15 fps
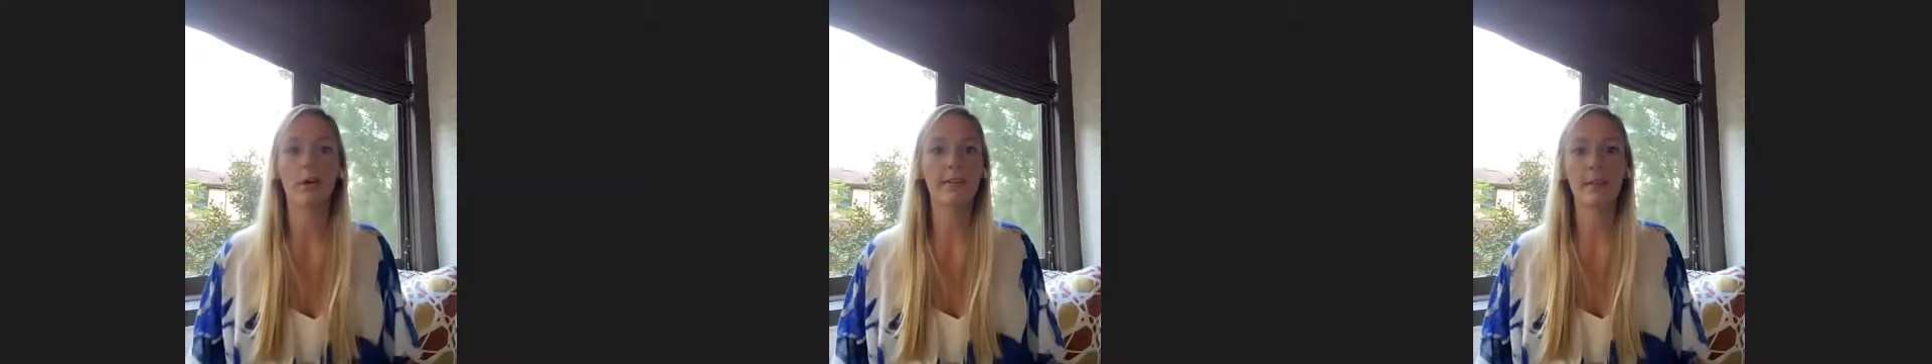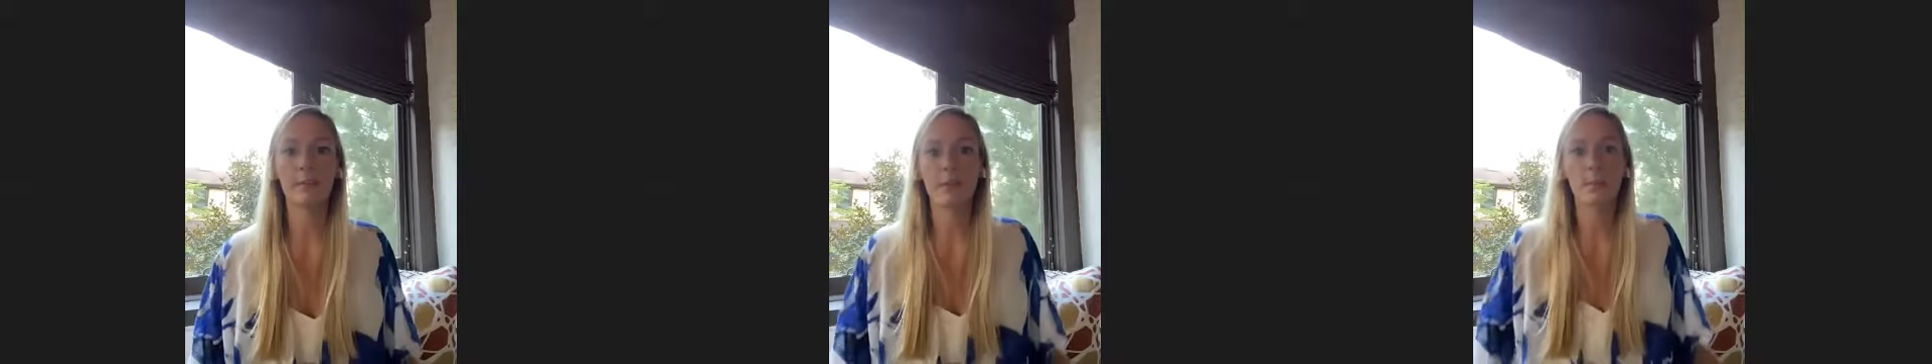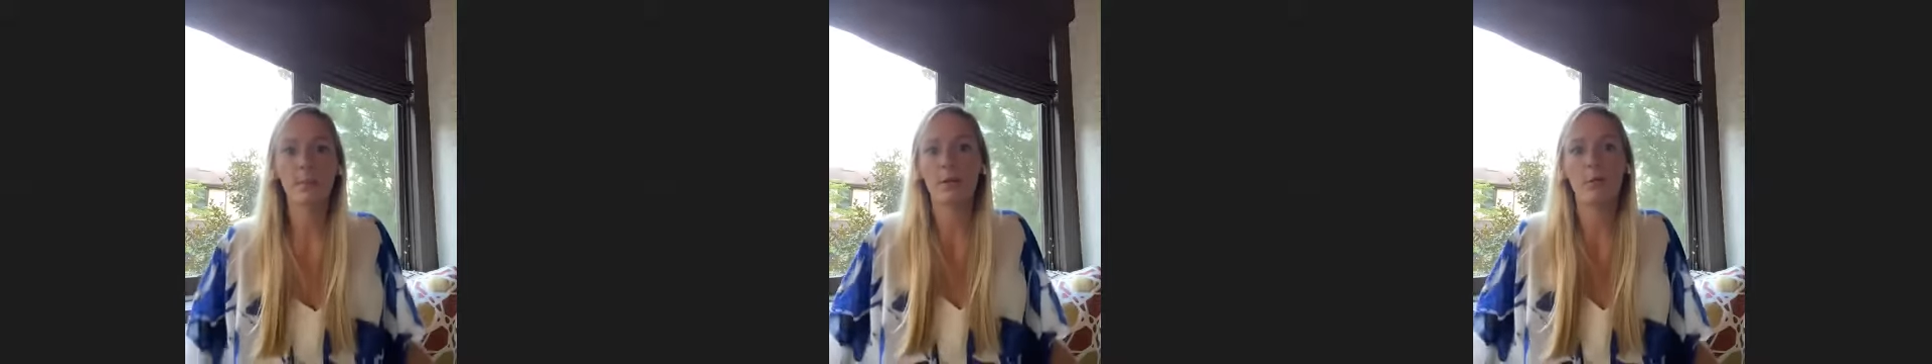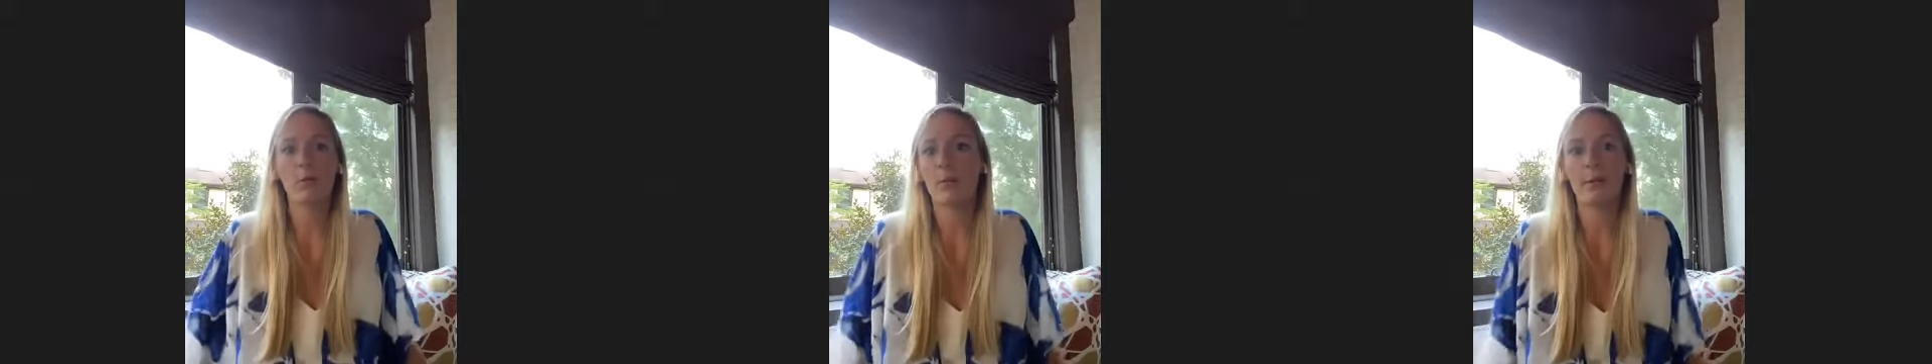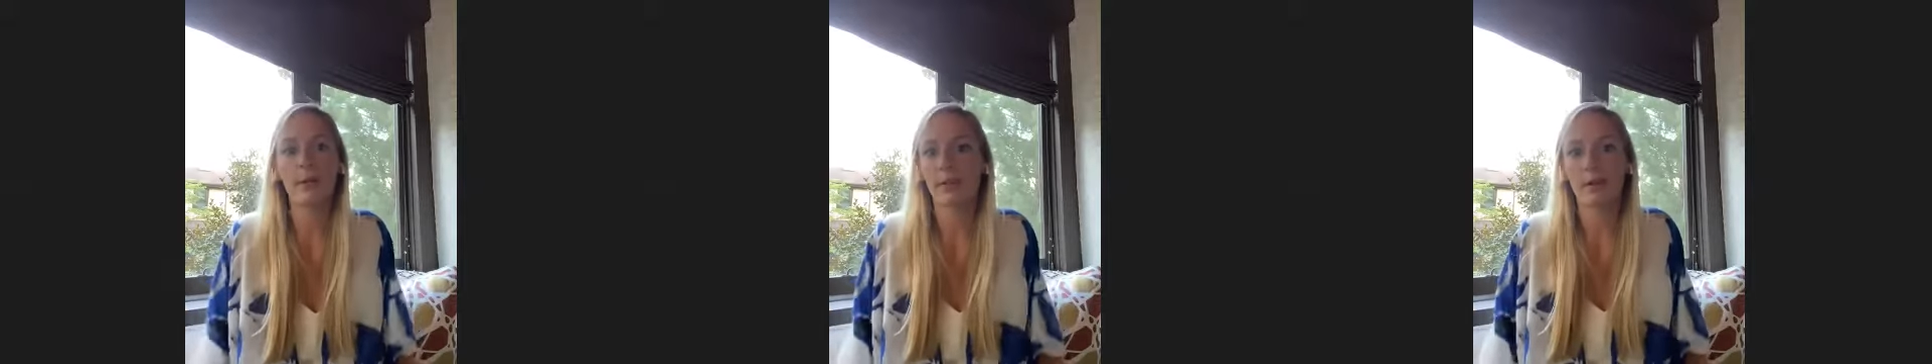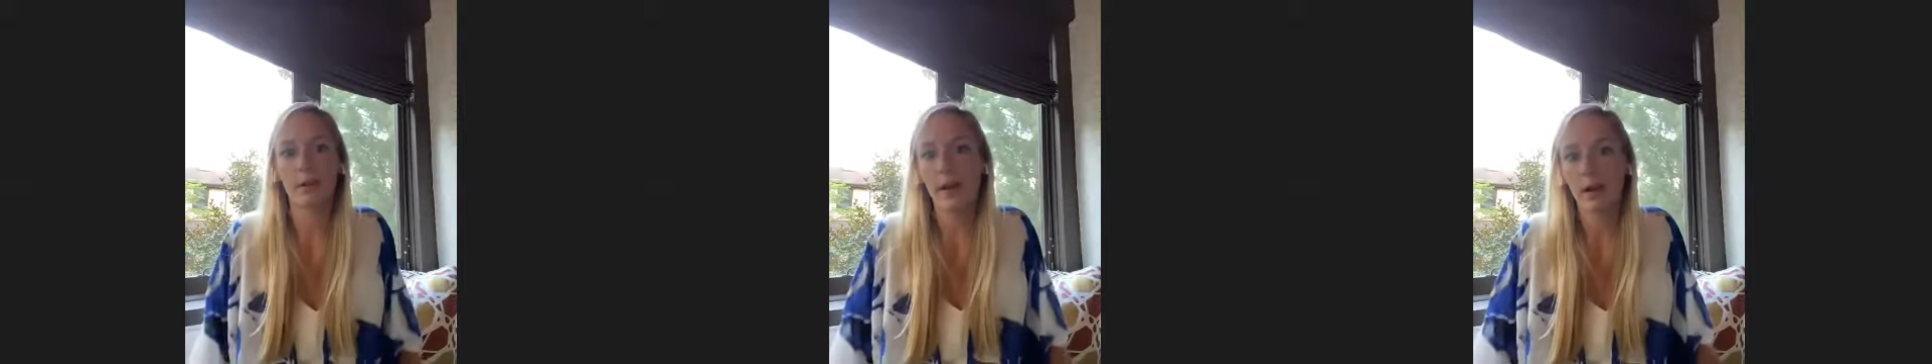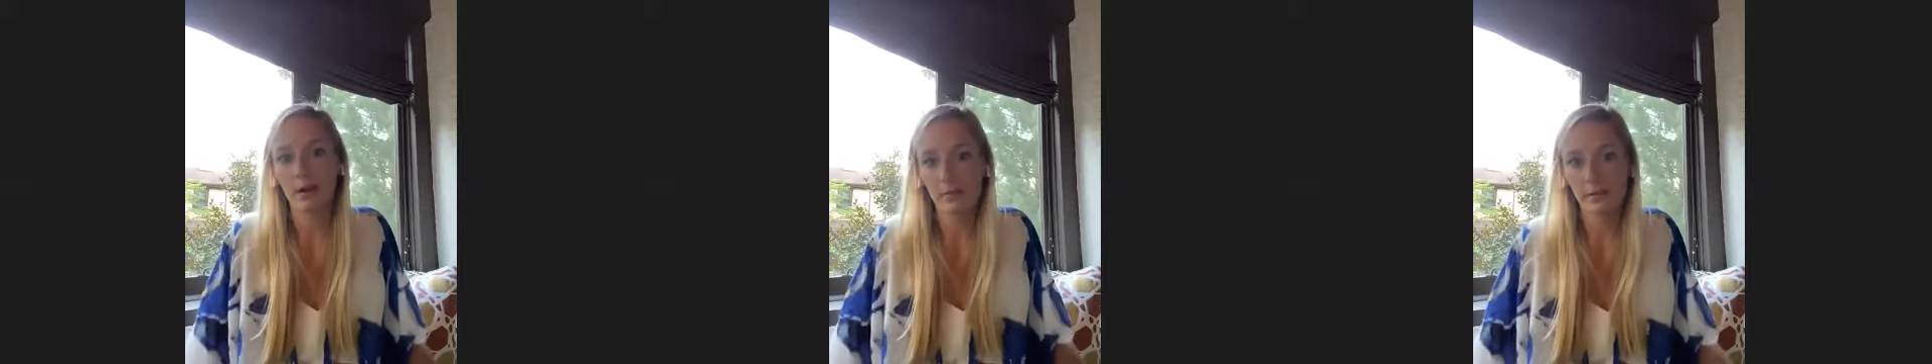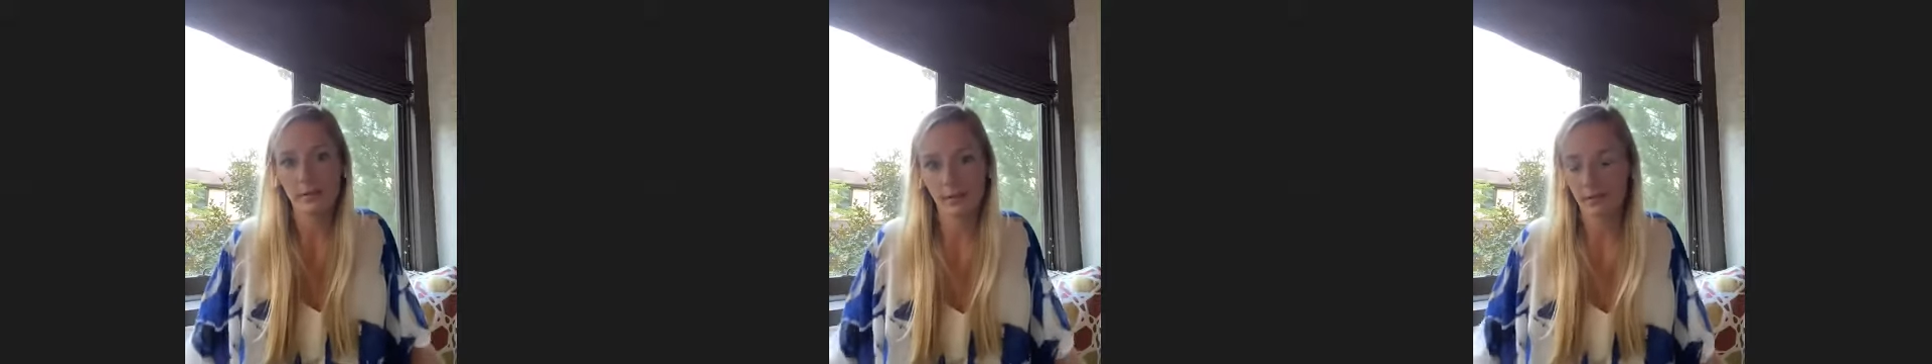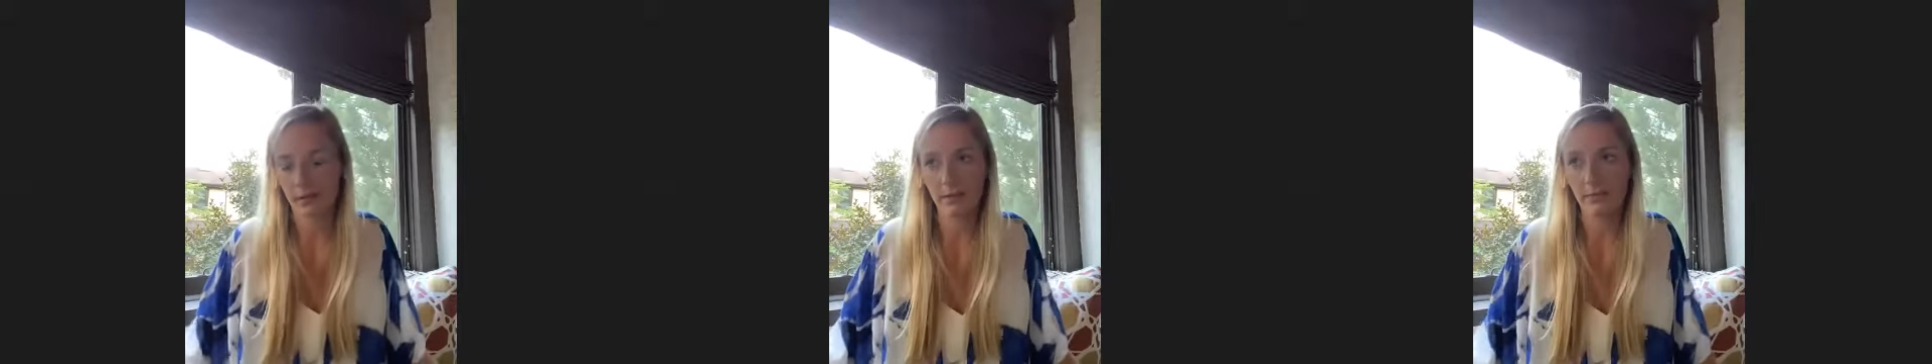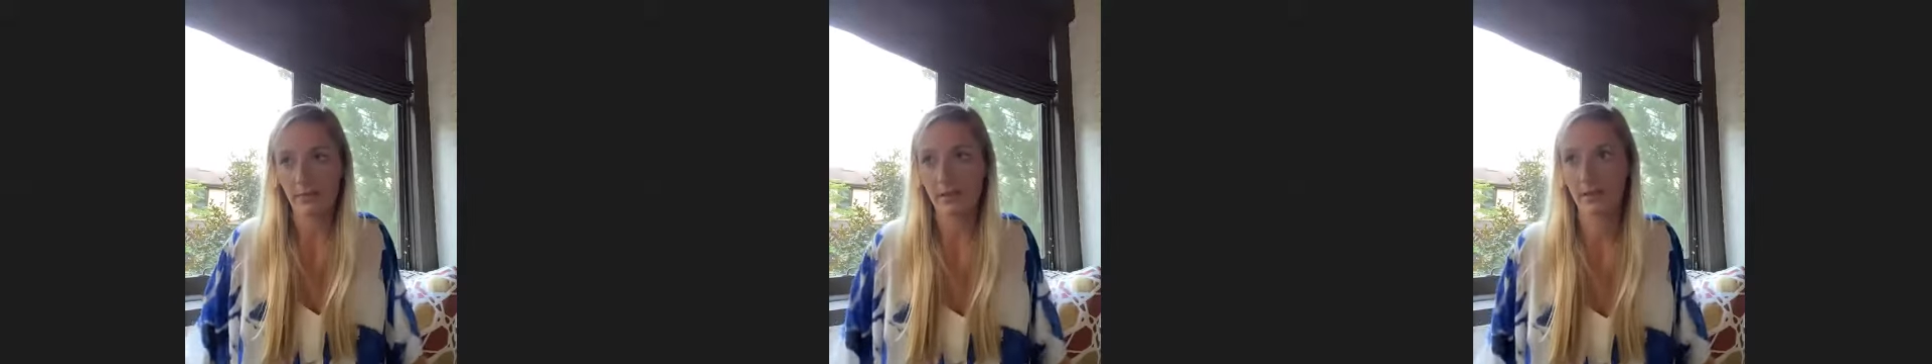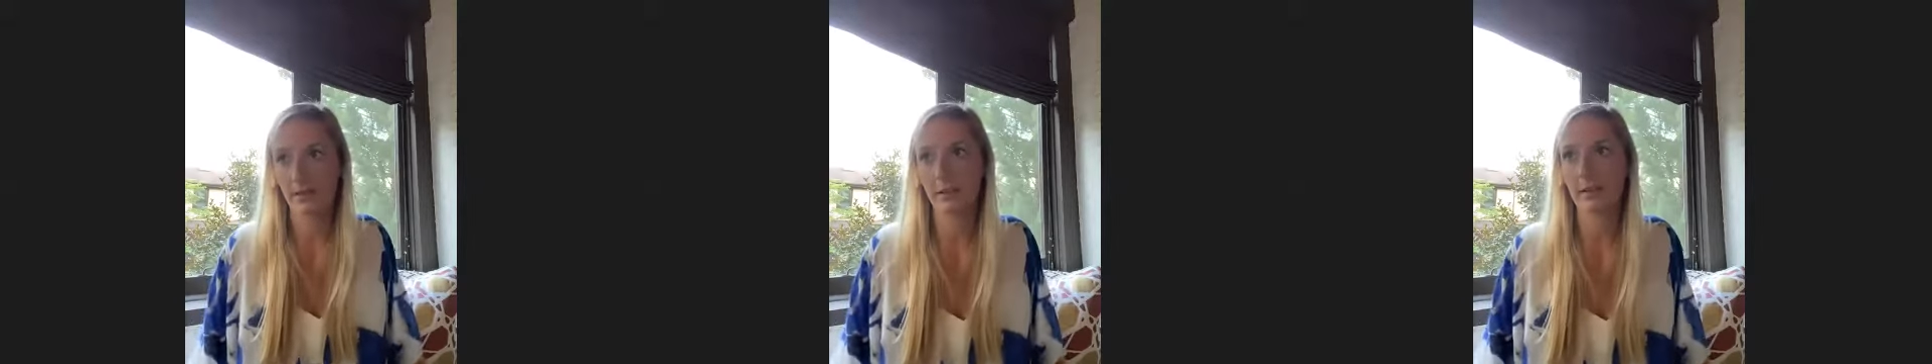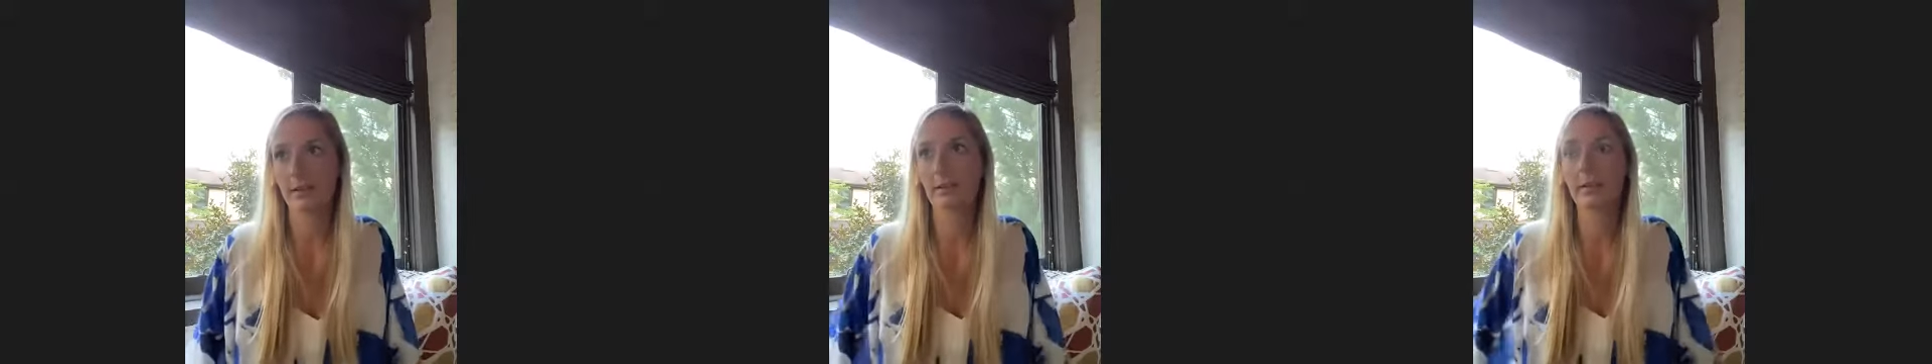and then people didn't want me in their house, obviously.